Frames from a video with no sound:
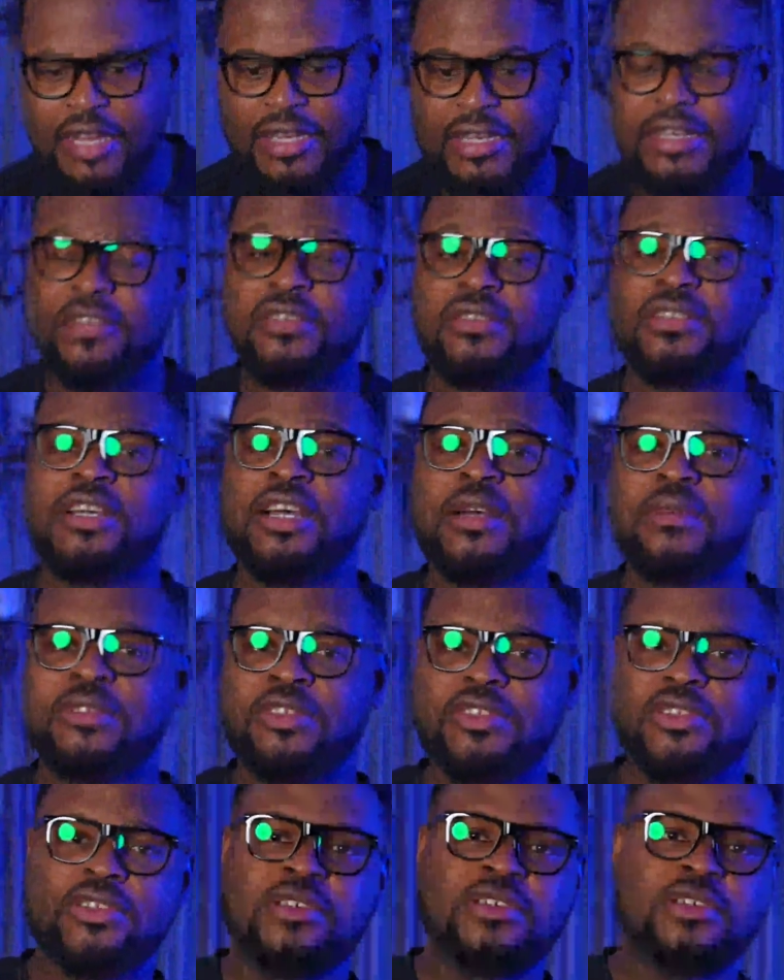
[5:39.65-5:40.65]
You can buy that
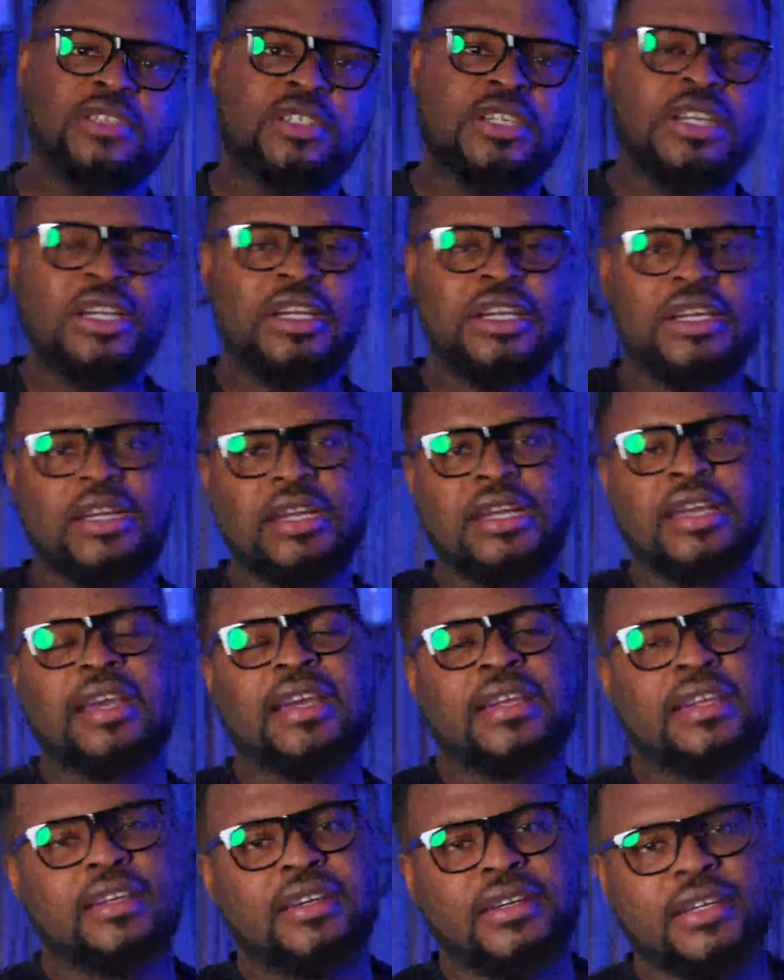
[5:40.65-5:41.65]
on Amazon,
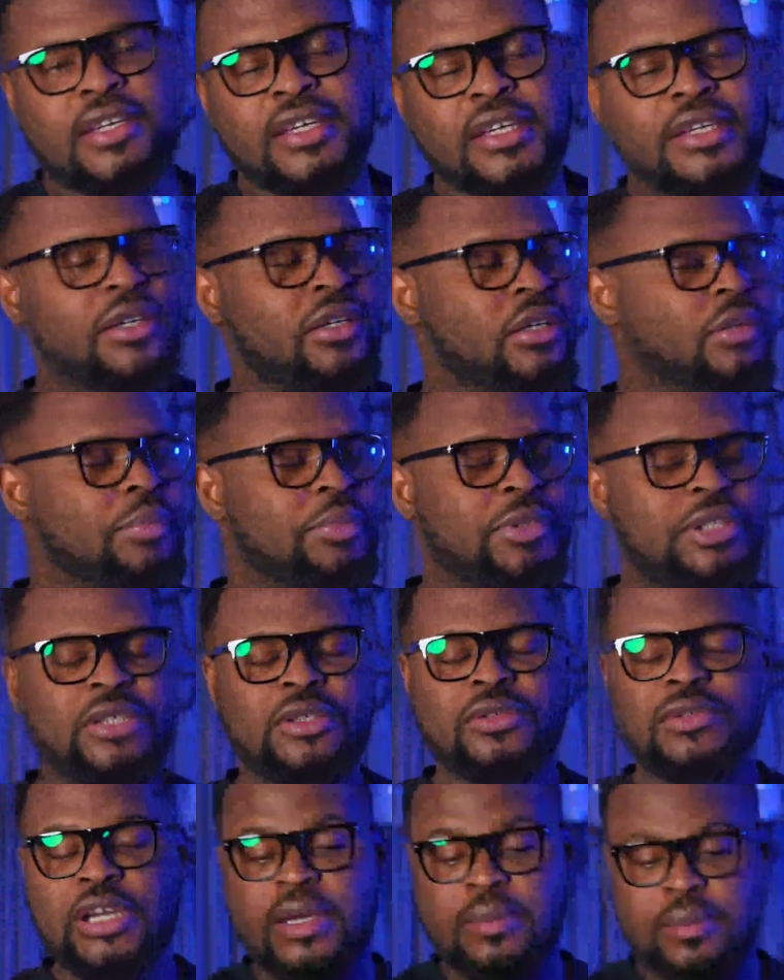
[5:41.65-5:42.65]
get the
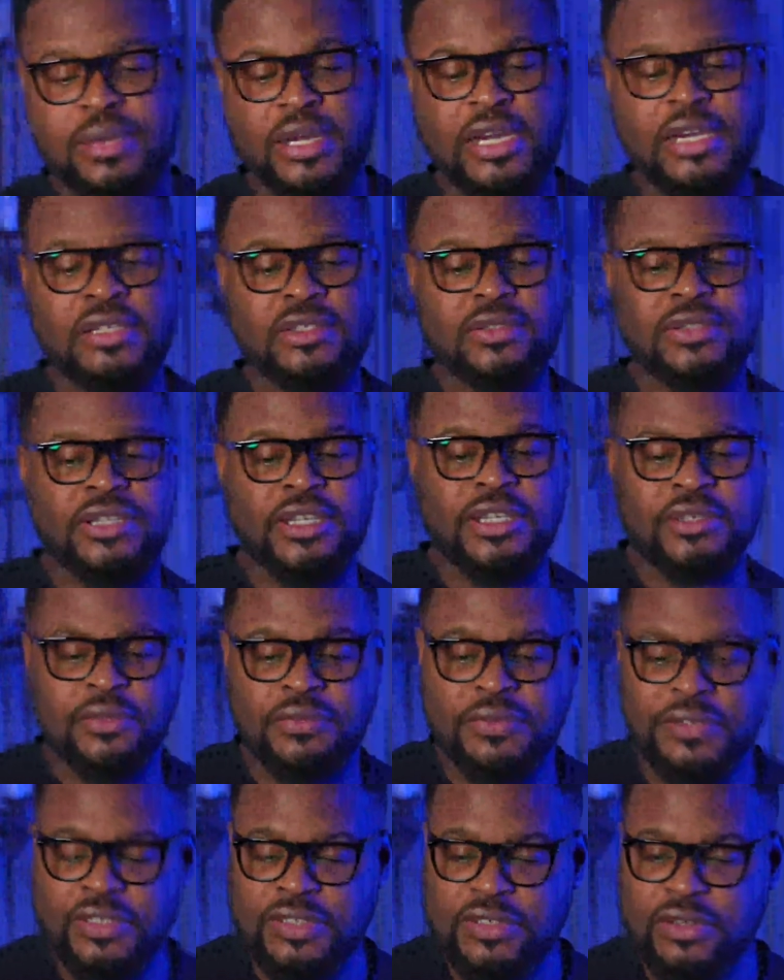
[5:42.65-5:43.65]
e-copy. You can buy it
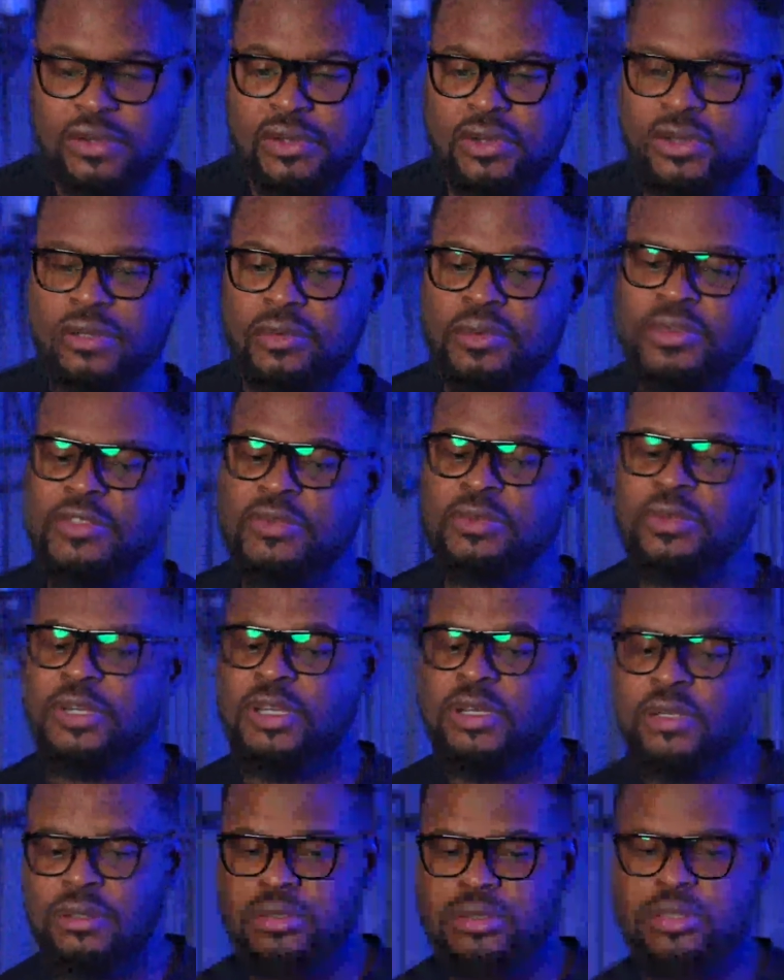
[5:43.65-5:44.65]
on
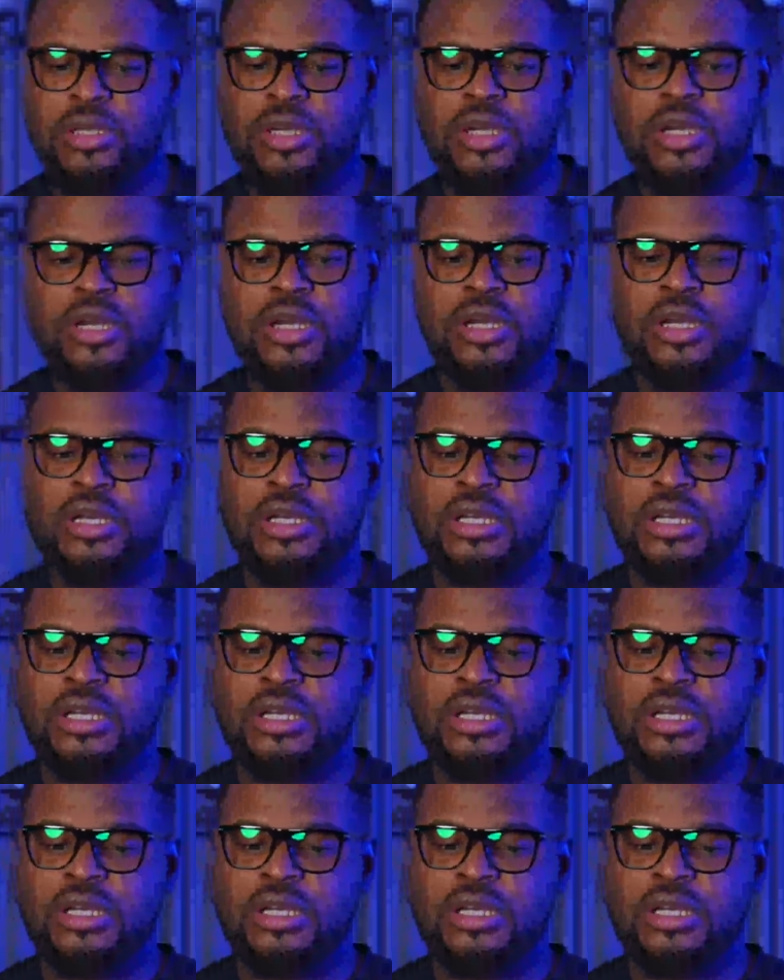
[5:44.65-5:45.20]
lenoflix.com as well.